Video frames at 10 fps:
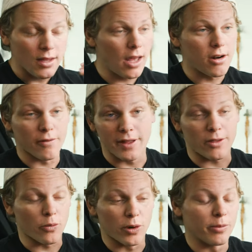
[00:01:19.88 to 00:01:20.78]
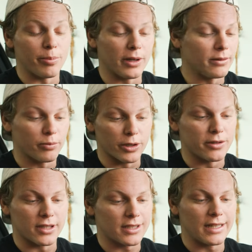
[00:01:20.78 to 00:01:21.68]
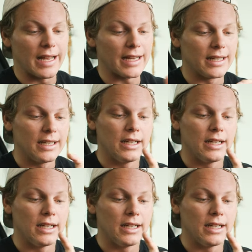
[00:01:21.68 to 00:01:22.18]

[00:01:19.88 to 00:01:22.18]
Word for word: I don't know if that's a word, but we're using it today